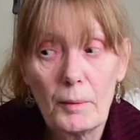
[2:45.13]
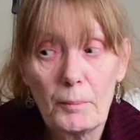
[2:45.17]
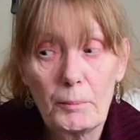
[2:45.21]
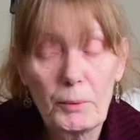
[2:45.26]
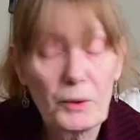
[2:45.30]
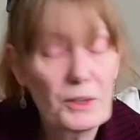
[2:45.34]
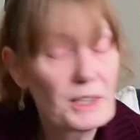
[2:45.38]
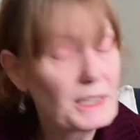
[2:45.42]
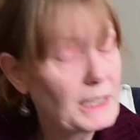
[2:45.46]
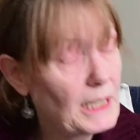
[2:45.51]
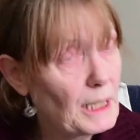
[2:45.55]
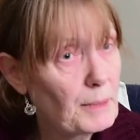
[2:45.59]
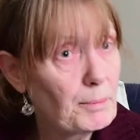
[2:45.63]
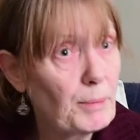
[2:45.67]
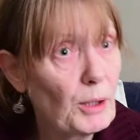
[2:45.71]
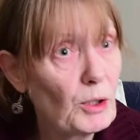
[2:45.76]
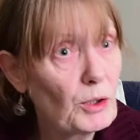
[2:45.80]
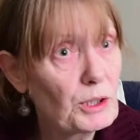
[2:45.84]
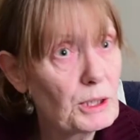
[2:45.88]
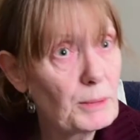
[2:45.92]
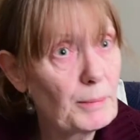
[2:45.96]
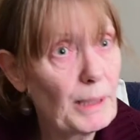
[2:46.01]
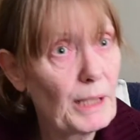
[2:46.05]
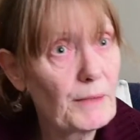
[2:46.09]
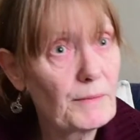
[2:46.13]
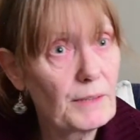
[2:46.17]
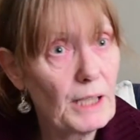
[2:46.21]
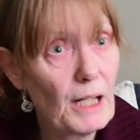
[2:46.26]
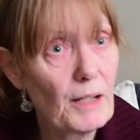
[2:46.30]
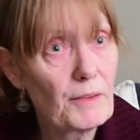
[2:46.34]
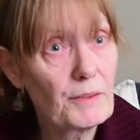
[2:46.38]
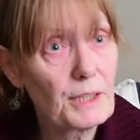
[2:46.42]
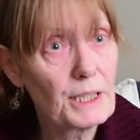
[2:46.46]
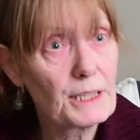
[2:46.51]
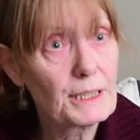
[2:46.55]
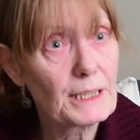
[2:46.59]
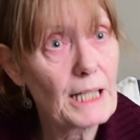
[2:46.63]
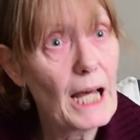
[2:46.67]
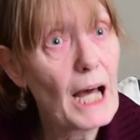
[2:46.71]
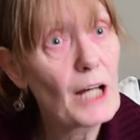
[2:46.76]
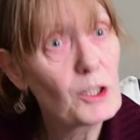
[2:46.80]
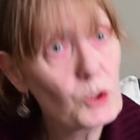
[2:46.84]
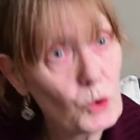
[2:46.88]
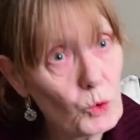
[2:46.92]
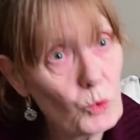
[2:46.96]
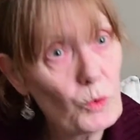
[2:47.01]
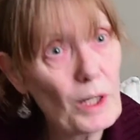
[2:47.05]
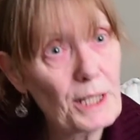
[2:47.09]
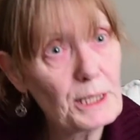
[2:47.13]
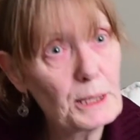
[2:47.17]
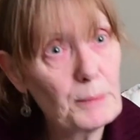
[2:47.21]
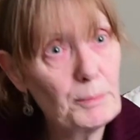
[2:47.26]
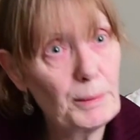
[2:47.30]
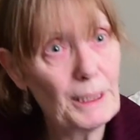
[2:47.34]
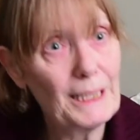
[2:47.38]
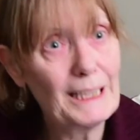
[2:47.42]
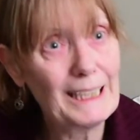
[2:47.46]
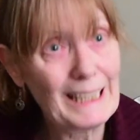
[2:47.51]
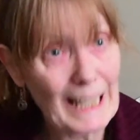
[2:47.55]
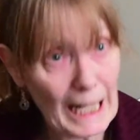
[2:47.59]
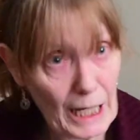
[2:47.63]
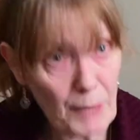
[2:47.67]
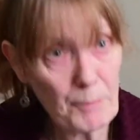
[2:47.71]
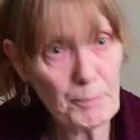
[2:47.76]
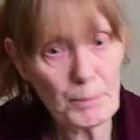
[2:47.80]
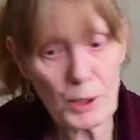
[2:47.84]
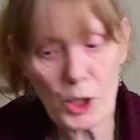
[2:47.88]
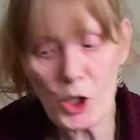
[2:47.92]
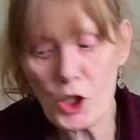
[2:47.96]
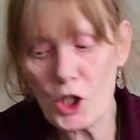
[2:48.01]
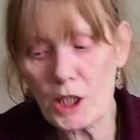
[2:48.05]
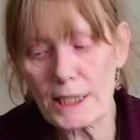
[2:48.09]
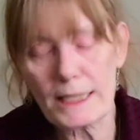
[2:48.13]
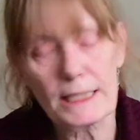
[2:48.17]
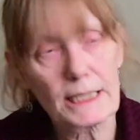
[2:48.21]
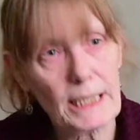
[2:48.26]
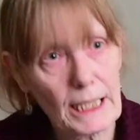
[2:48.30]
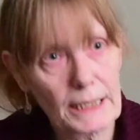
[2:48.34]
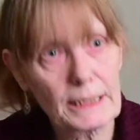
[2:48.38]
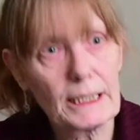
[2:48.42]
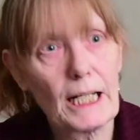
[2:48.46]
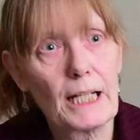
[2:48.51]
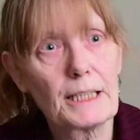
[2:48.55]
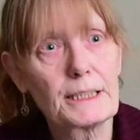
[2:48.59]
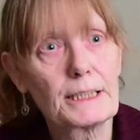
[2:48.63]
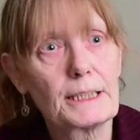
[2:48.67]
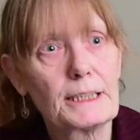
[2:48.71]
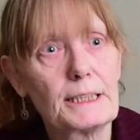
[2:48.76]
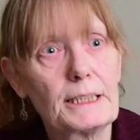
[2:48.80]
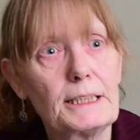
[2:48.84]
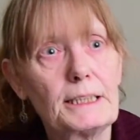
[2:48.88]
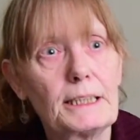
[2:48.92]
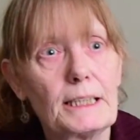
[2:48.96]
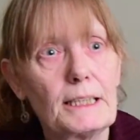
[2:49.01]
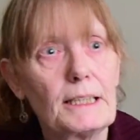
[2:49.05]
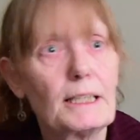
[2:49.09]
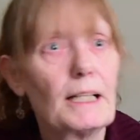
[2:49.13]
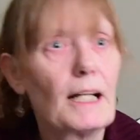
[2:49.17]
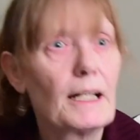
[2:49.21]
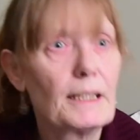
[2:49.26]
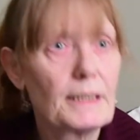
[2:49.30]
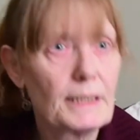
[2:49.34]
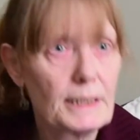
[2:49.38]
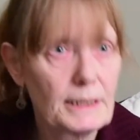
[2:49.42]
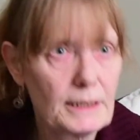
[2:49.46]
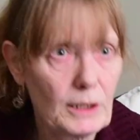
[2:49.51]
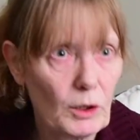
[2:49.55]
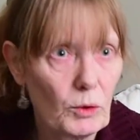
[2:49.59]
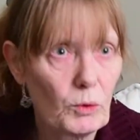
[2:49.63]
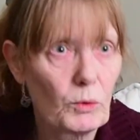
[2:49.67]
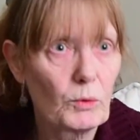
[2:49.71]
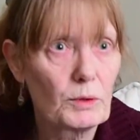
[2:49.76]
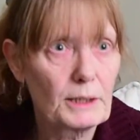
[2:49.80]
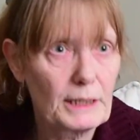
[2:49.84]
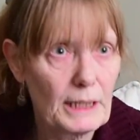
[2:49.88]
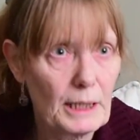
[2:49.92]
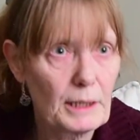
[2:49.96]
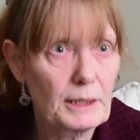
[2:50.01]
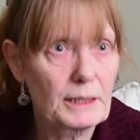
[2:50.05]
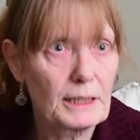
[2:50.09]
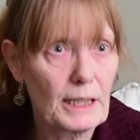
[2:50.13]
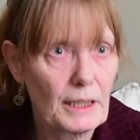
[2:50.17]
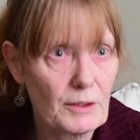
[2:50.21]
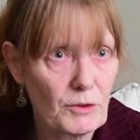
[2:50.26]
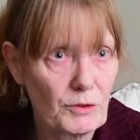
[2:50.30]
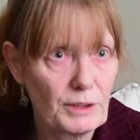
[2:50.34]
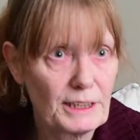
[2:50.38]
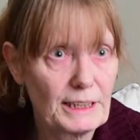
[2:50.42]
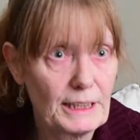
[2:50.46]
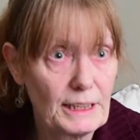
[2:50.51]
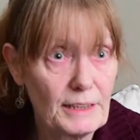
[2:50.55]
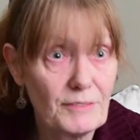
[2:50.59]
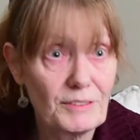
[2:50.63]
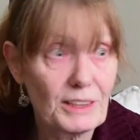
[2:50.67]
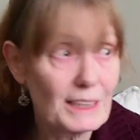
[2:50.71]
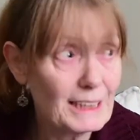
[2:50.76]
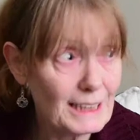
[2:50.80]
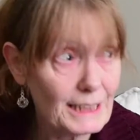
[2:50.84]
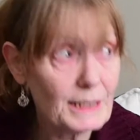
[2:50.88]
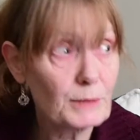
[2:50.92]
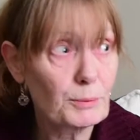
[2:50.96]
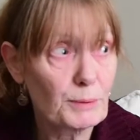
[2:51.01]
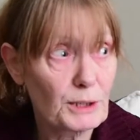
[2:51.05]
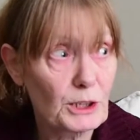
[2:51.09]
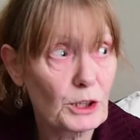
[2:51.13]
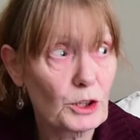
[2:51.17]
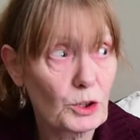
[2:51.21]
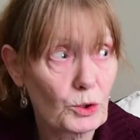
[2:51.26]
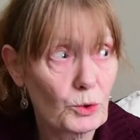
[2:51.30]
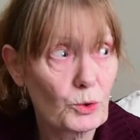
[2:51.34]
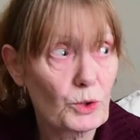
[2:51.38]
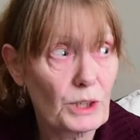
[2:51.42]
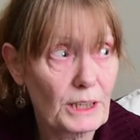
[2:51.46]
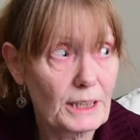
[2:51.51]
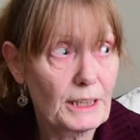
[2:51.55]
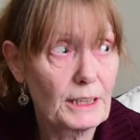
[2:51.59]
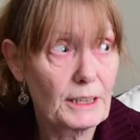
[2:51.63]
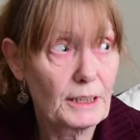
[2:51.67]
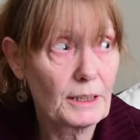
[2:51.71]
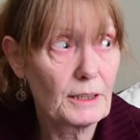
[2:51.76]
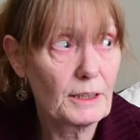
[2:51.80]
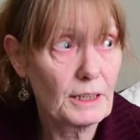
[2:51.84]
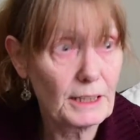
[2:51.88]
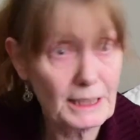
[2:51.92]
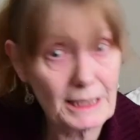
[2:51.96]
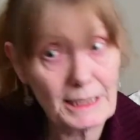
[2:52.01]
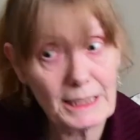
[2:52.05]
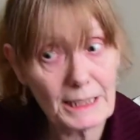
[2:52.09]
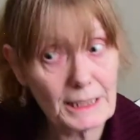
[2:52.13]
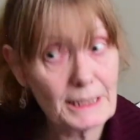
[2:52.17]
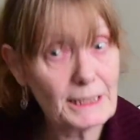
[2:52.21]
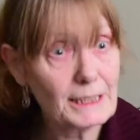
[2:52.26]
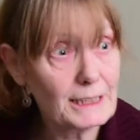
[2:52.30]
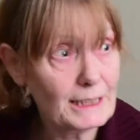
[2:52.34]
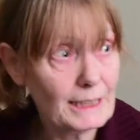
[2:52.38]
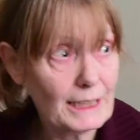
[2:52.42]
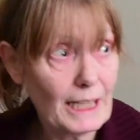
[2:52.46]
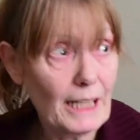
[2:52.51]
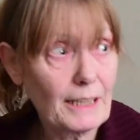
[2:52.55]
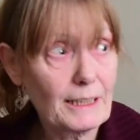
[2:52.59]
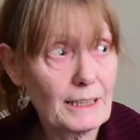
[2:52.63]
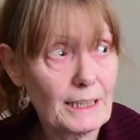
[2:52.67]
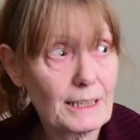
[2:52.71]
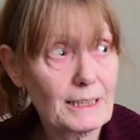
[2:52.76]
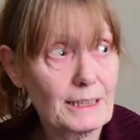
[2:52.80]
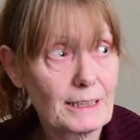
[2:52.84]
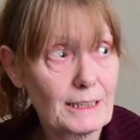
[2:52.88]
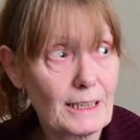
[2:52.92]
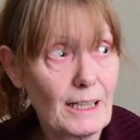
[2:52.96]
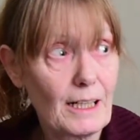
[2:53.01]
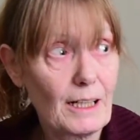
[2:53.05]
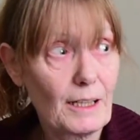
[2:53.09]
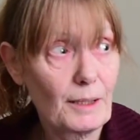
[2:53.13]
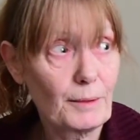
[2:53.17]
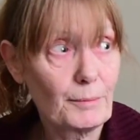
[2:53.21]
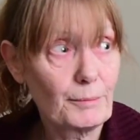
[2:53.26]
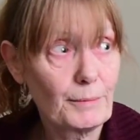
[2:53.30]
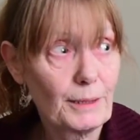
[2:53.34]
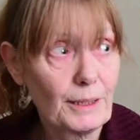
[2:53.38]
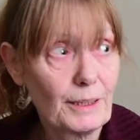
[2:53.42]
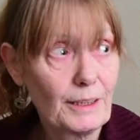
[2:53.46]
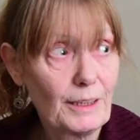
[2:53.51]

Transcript: But the sad part about that is I'd already been in person and handed it in, and they said they hadn't received it. This was the sort of thing, they did it again this time.